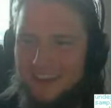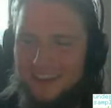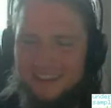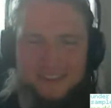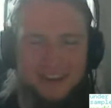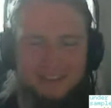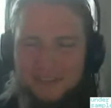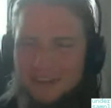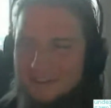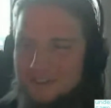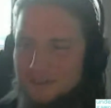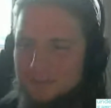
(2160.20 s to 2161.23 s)
and you have to have
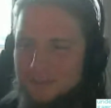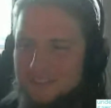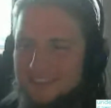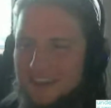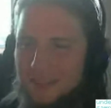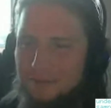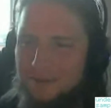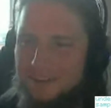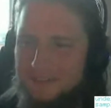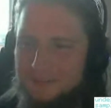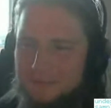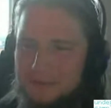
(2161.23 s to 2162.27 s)
a sponsor, otherwise
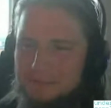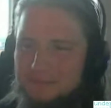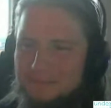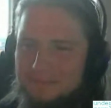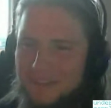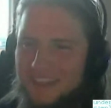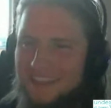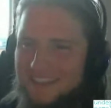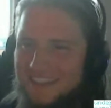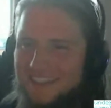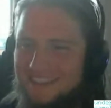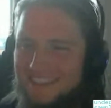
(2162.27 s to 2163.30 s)
you won't be let
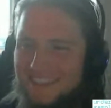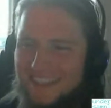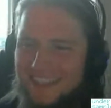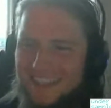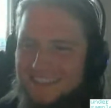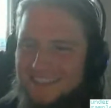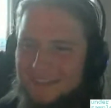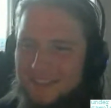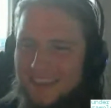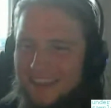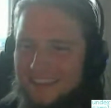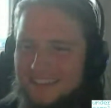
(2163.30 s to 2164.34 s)
in. So
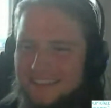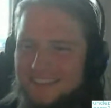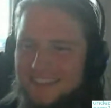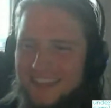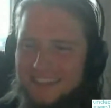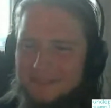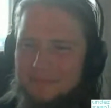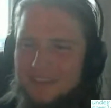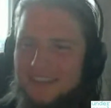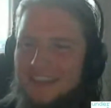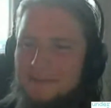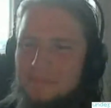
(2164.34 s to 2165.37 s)
that is taking
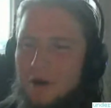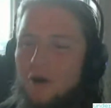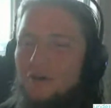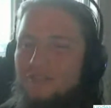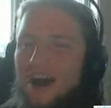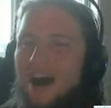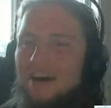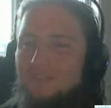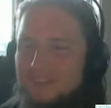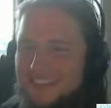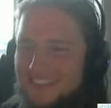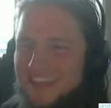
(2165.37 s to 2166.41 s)
over half a
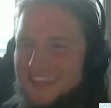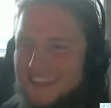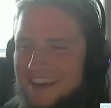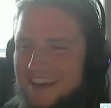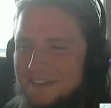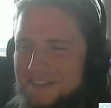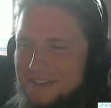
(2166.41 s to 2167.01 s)
year now to